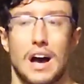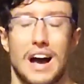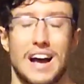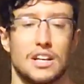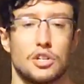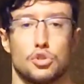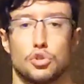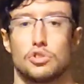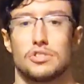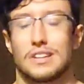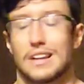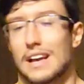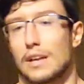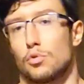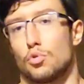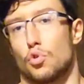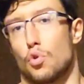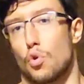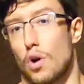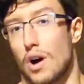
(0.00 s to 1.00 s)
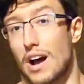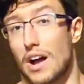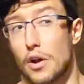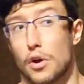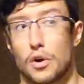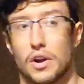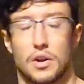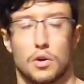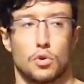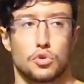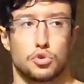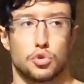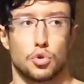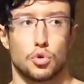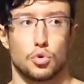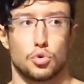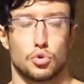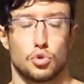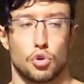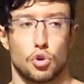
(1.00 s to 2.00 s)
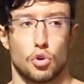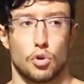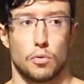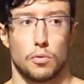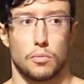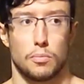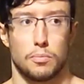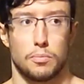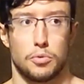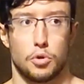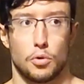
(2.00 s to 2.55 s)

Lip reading: I just like to go higher, and also the